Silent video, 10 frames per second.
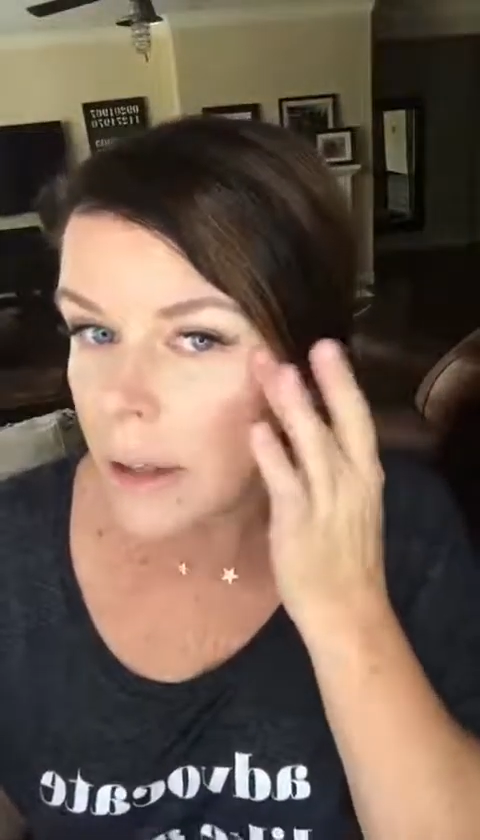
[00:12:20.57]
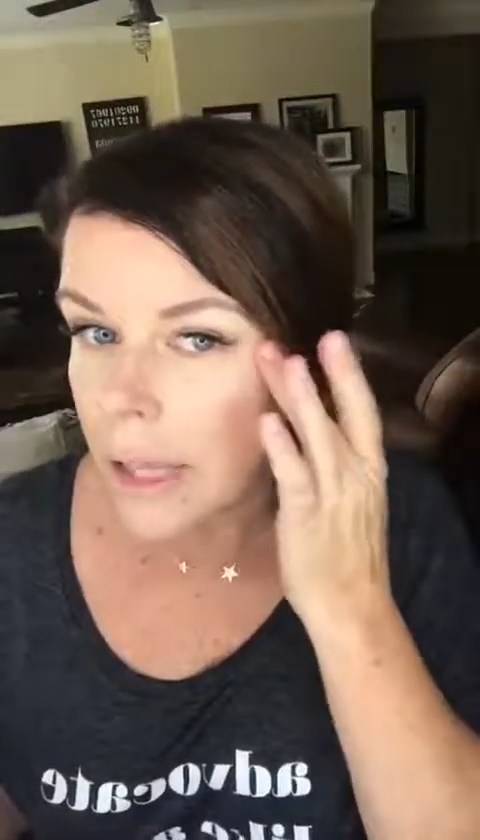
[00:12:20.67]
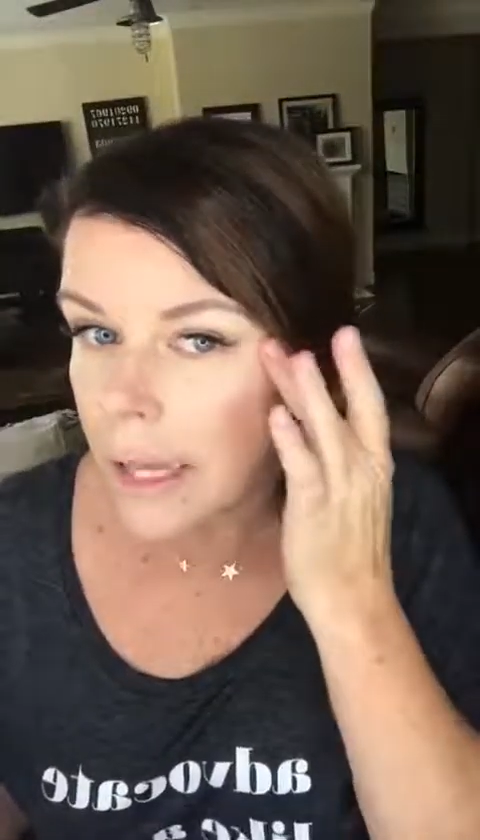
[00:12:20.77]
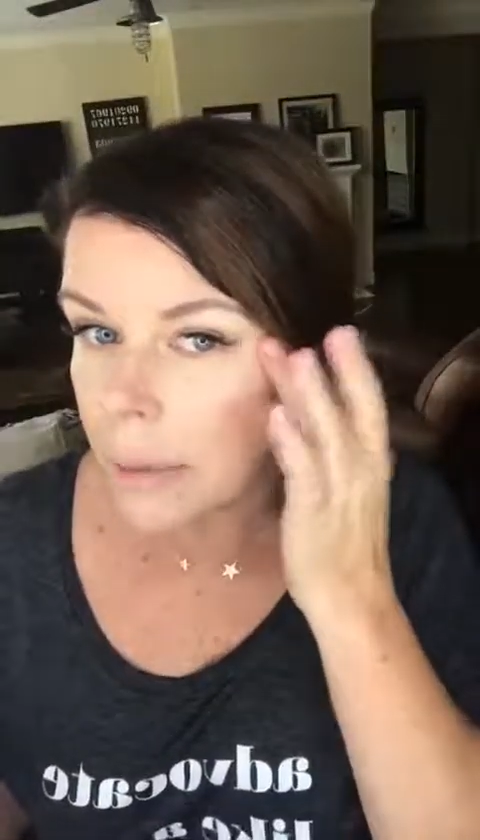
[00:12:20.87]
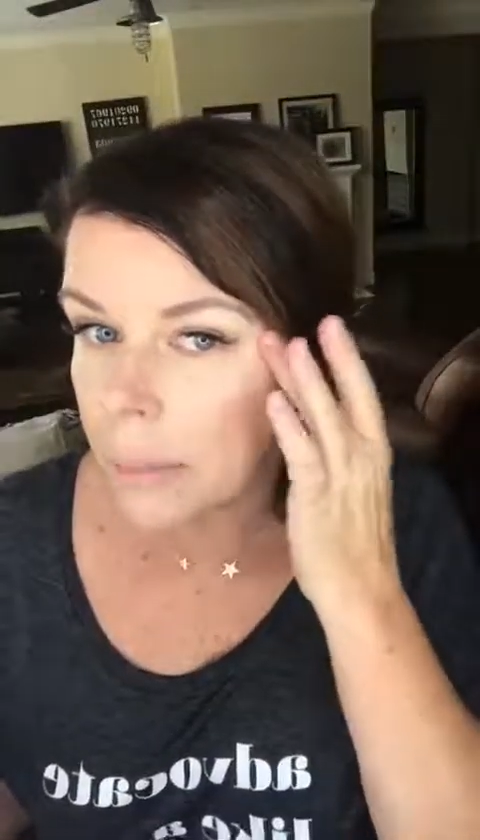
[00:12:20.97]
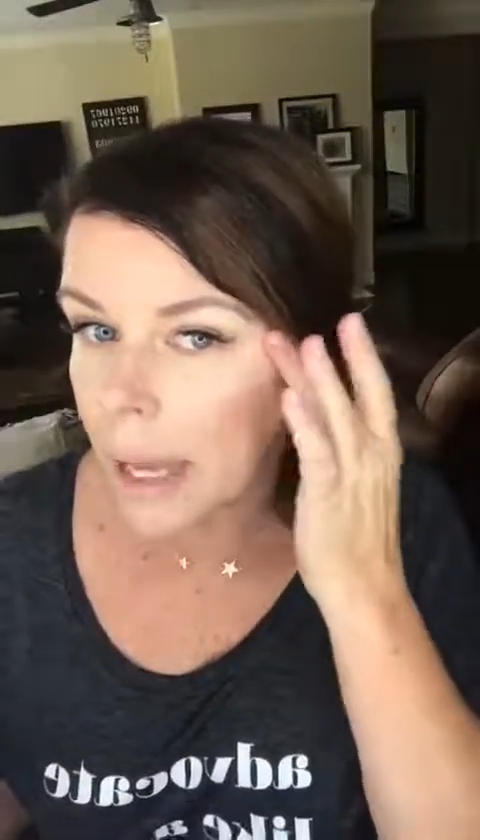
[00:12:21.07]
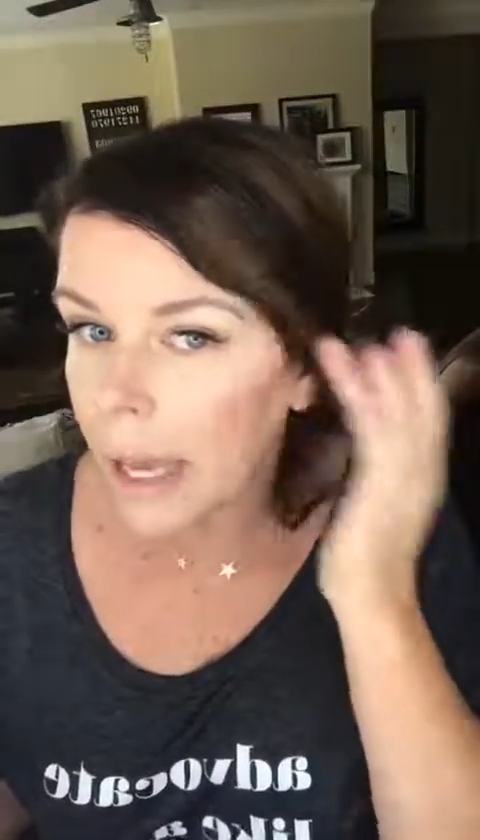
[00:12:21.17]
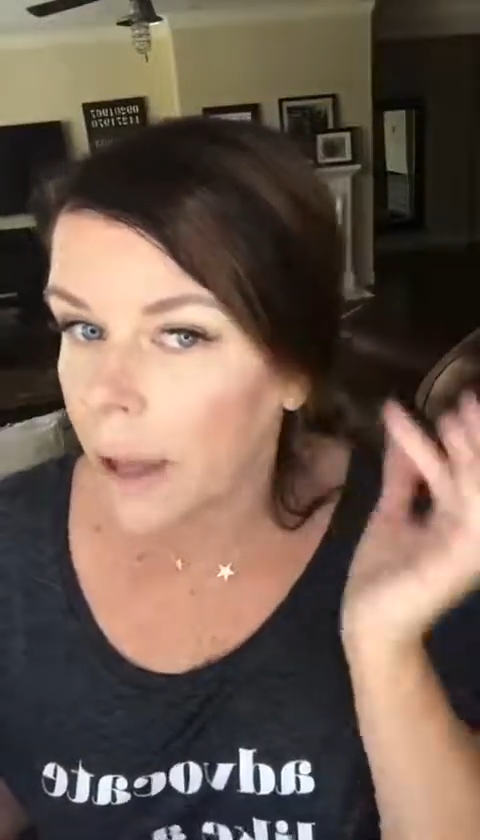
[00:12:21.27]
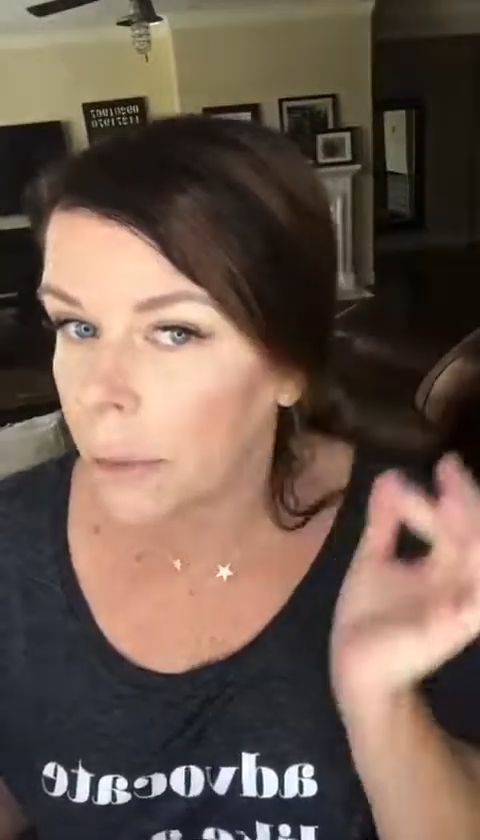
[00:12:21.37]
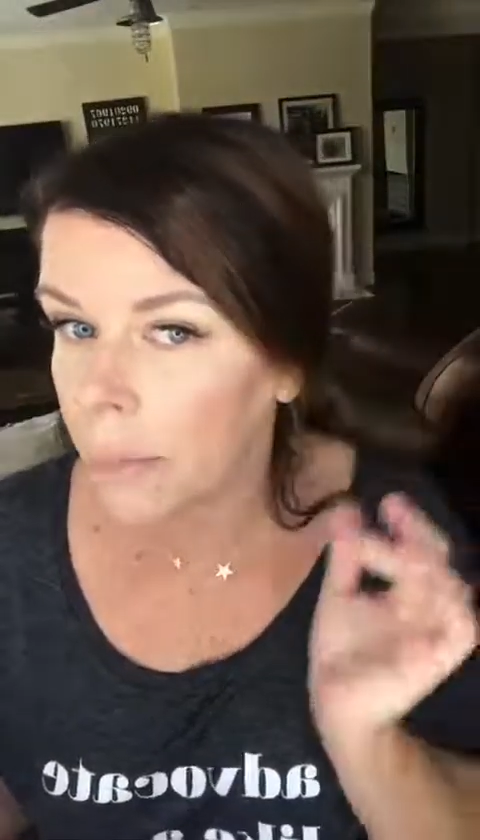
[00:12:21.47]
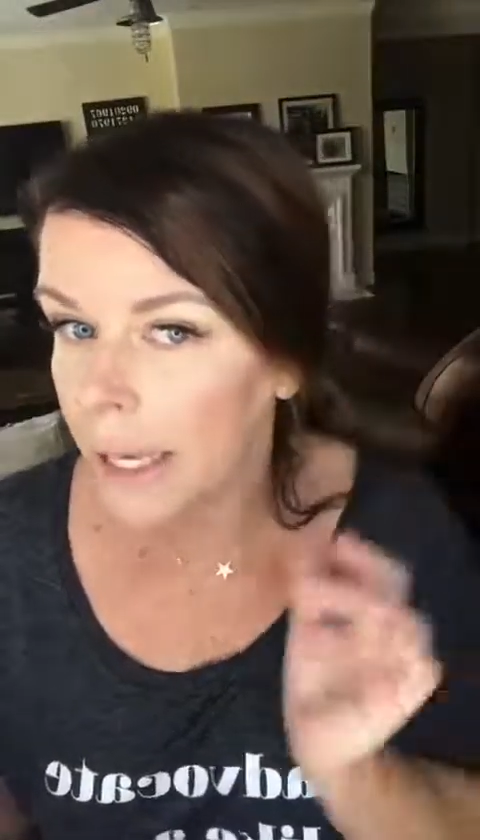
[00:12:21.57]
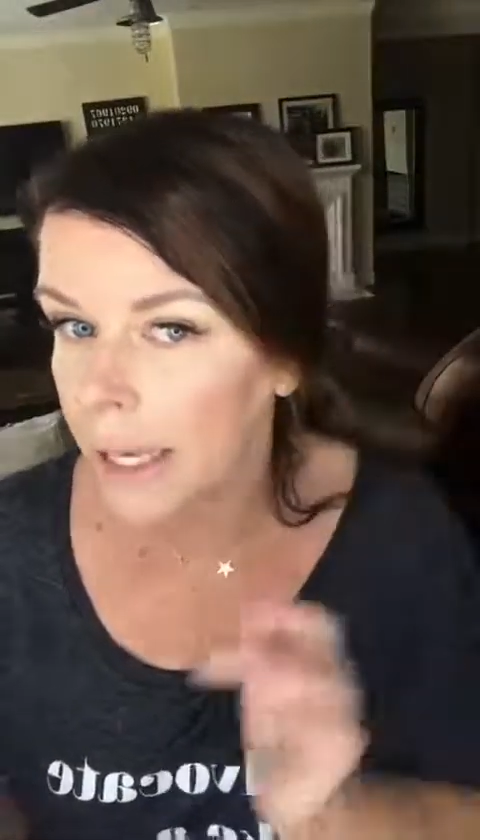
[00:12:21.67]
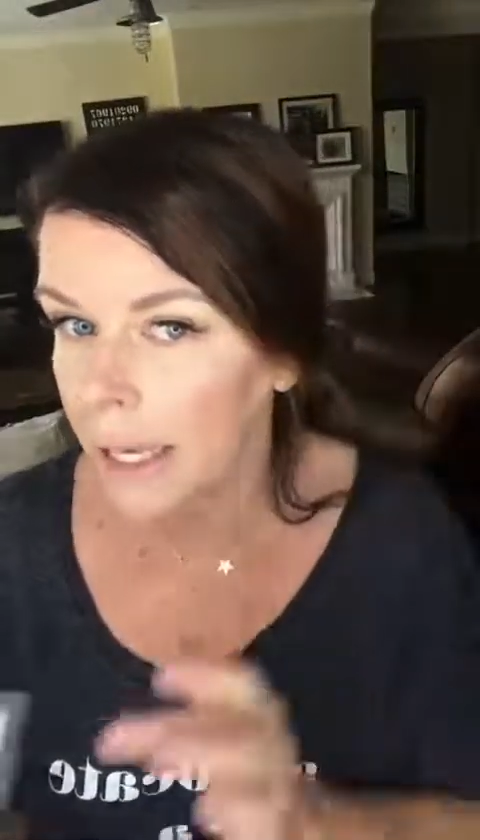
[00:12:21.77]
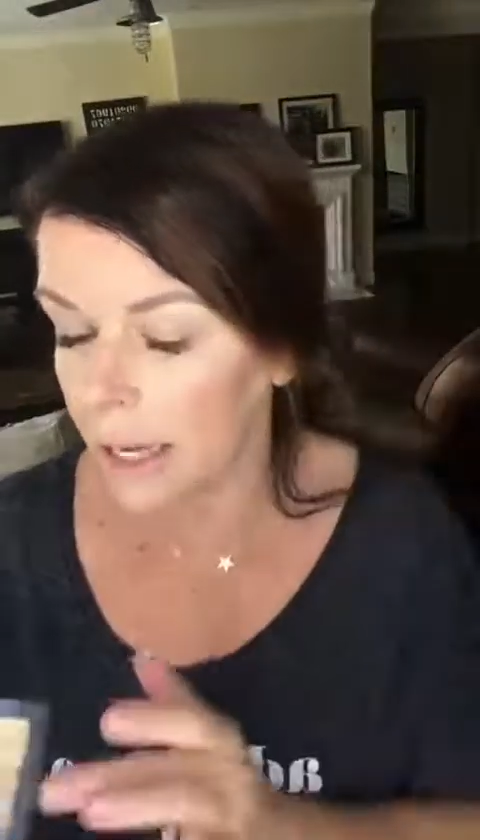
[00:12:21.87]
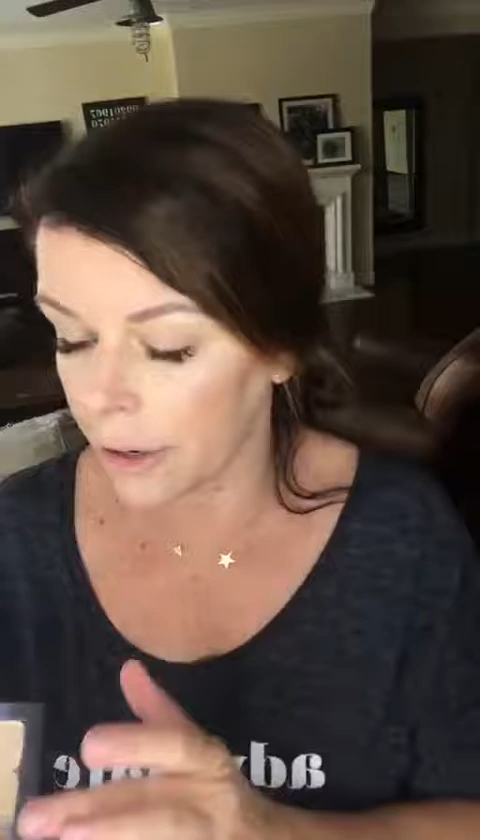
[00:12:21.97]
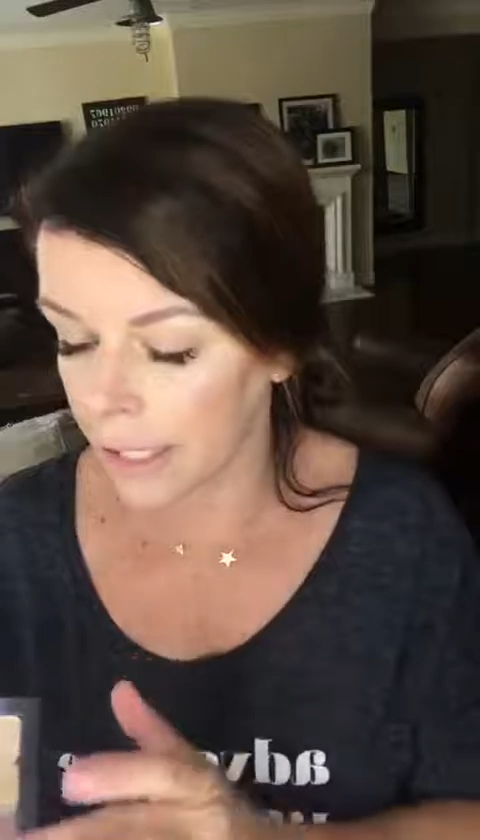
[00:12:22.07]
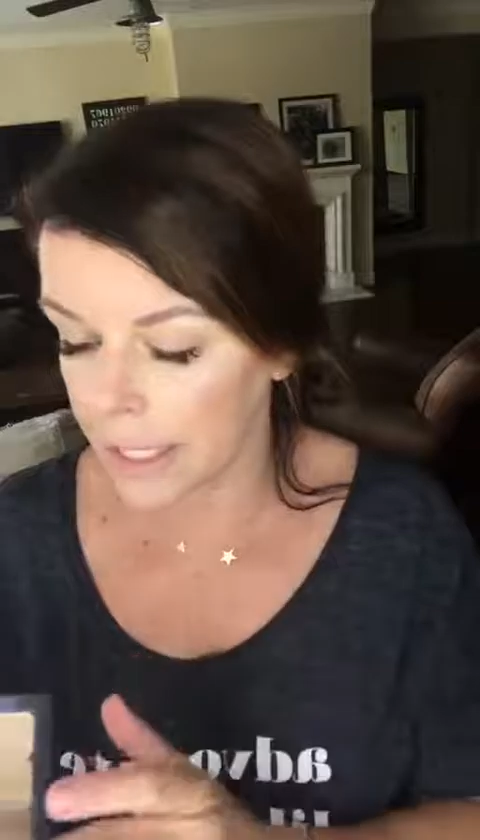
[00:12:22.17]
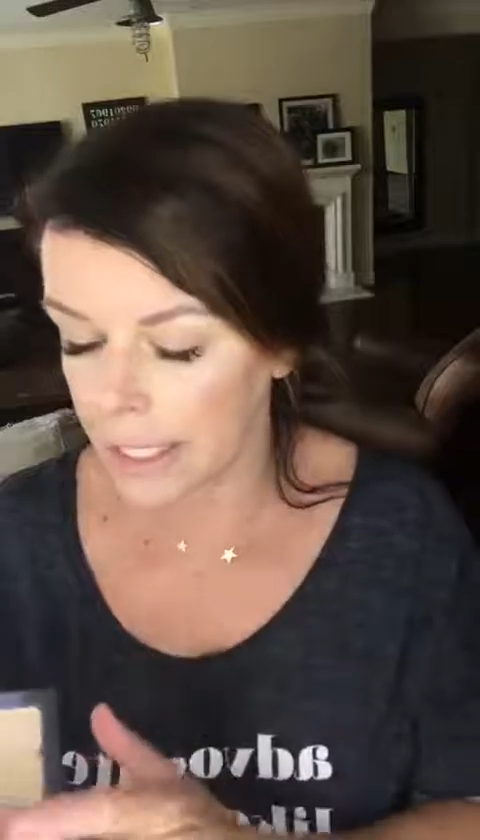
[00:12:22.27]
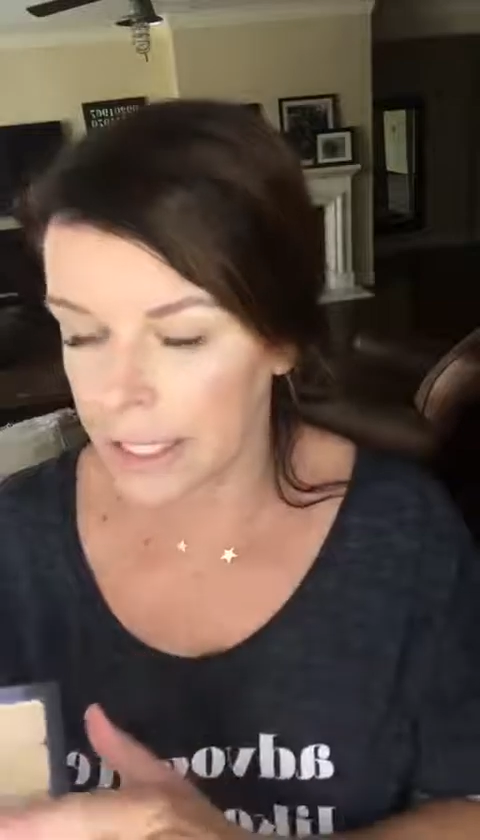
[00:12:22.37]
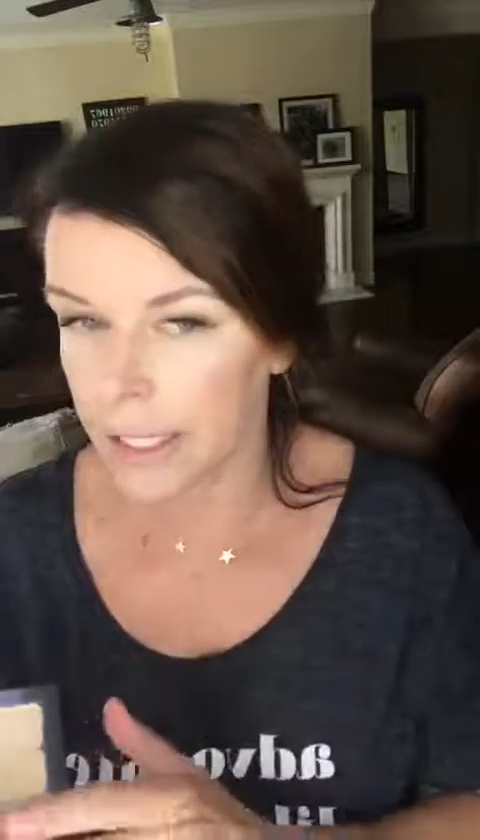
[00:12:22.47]
like pale pink
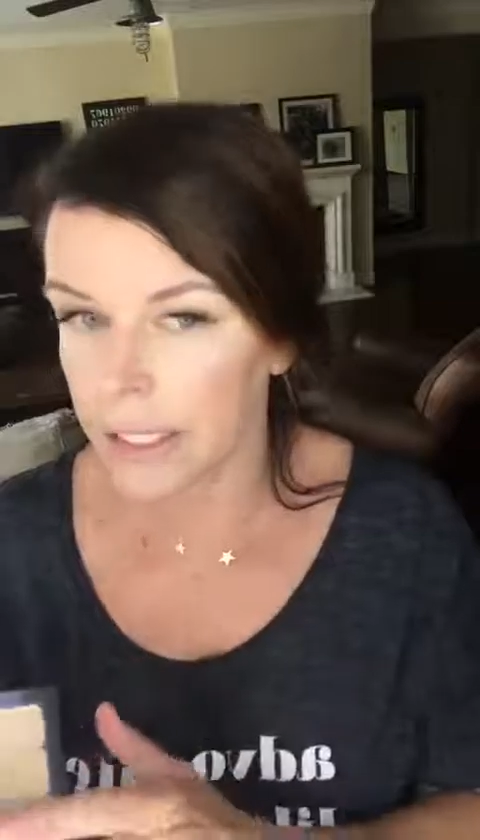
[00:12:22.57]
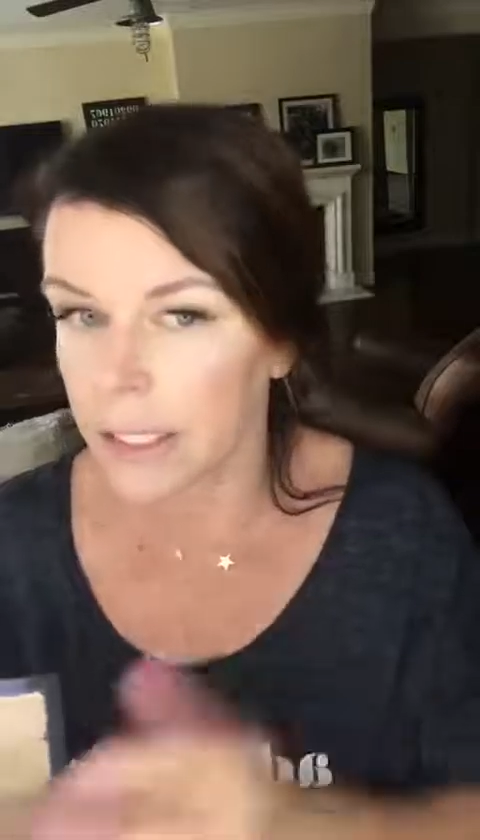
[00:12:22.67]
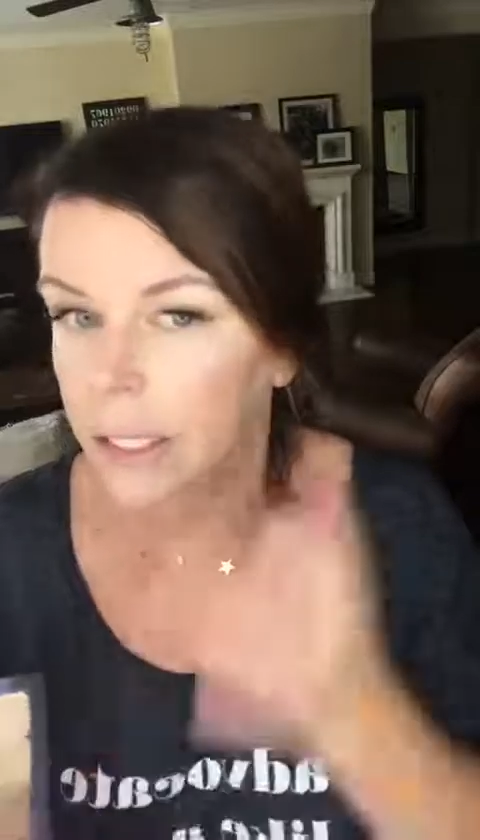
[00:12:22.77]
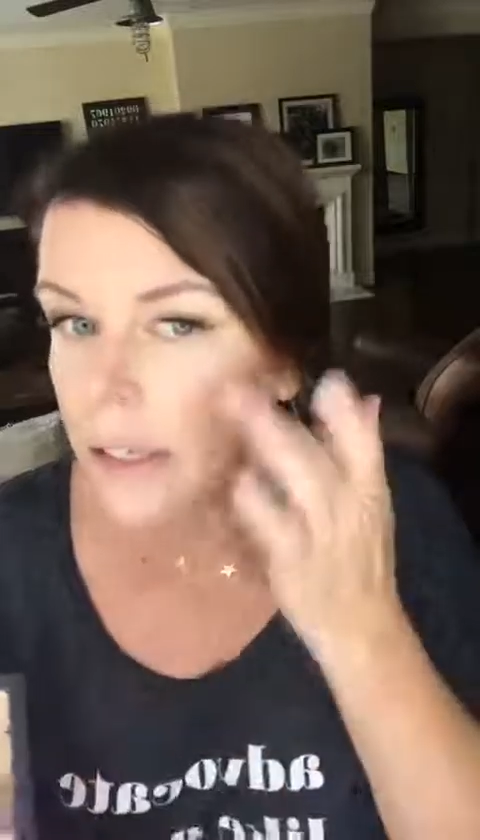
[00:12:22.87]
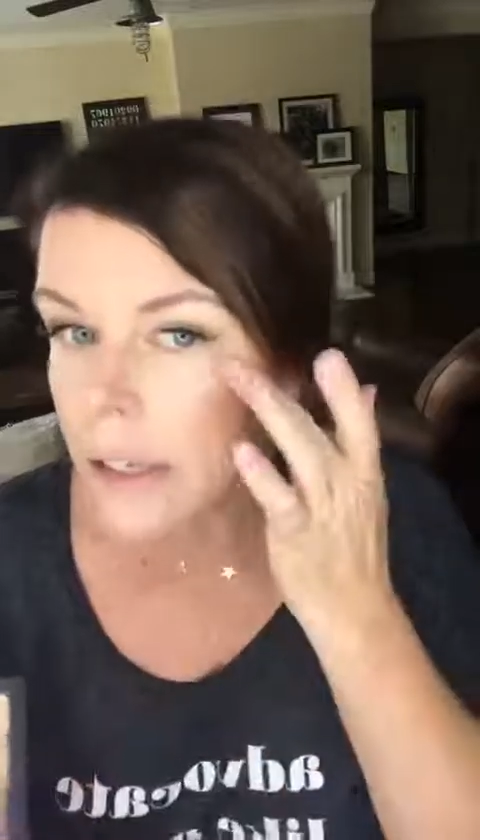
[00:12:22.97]
iridescent